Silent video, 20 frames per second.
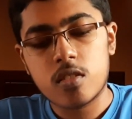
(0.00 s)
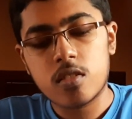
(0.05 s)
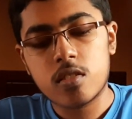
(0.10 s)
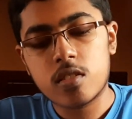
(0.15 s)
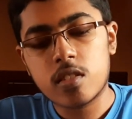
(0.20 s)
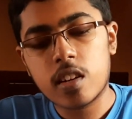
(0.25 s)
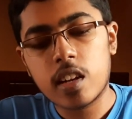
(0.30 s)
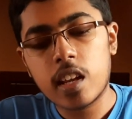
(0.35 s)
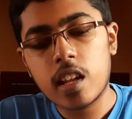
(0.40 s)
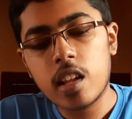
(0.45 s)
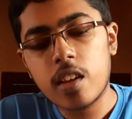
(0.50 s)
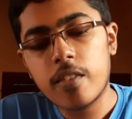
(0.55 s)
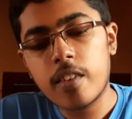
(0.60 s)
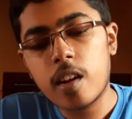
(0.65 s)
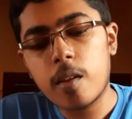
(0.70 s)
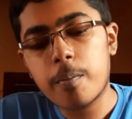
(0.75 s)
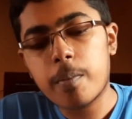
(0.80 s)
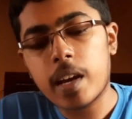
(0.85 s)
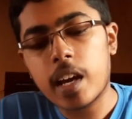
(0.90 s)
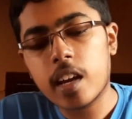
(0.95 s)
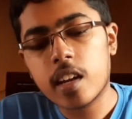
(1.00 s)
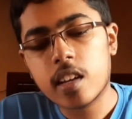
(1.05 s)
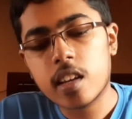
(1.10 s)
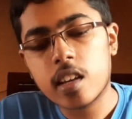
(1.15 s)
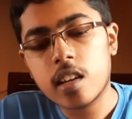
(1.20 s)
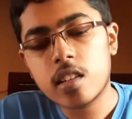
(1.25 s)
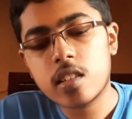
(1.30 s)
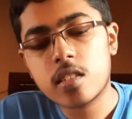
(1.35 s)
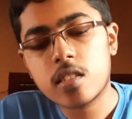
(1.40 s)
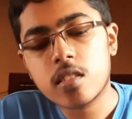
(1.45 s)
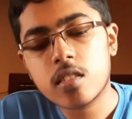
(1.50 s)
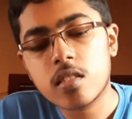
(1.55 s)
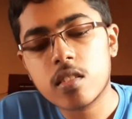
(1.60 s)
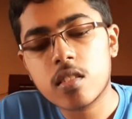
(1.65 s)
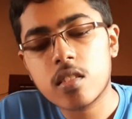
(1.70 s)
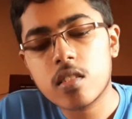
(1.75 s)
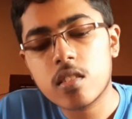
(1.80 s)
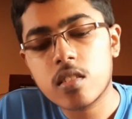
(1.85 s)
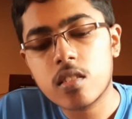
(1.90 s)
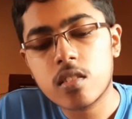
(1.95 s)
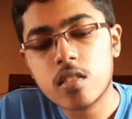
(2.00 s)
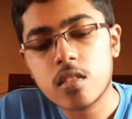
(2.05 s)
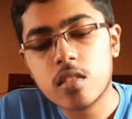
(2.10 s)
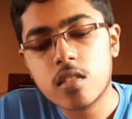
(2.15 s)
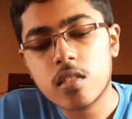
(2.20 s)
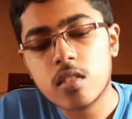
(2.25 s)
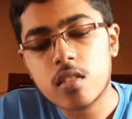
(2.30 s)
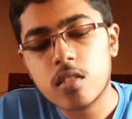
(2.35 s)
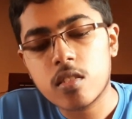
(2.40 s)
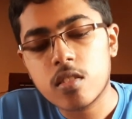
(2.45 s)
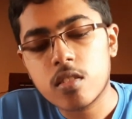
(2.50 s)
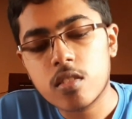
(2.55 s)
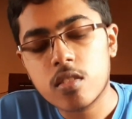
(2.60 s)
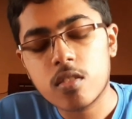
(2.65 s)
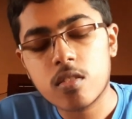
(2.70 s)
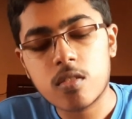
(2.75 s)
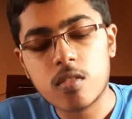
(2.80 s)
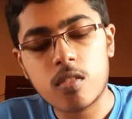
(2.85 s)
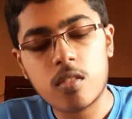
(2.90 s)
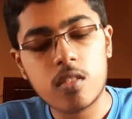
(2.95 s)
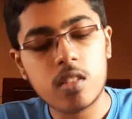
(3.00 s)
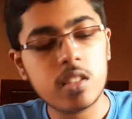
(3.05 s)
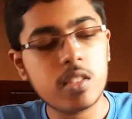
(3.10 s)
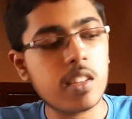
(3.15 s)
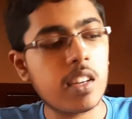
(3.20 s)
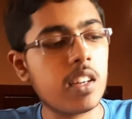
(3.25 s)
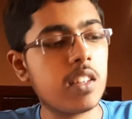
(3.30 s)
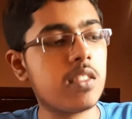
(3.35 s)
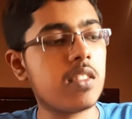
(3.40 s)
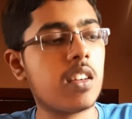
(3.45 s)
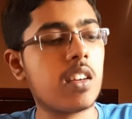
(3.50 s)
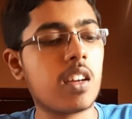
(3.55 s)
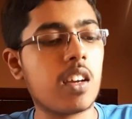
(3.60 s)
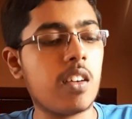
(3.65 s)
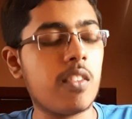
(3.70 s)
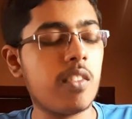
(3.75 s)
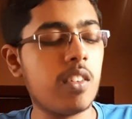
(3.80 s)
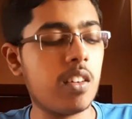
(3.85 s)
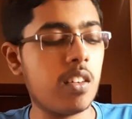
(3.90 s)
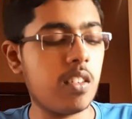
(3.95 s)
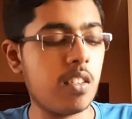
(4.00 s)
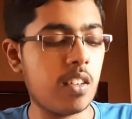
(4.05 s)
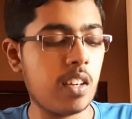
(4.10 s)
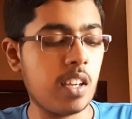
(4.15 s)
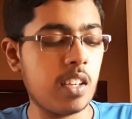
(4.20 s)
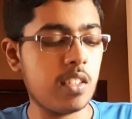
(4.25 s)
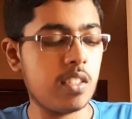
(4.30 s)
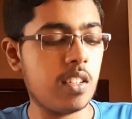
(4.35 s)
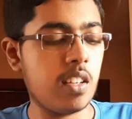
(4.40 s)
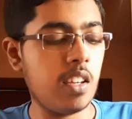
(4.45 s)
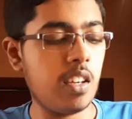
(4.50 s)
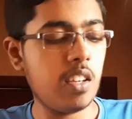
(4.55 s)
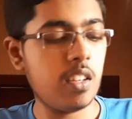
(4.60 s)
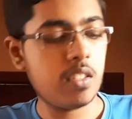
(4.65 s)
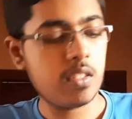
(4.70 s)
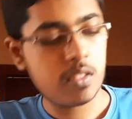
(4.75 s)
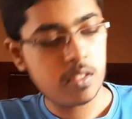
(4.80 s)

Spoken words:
It's really well packaged. All the sides are covered nicely.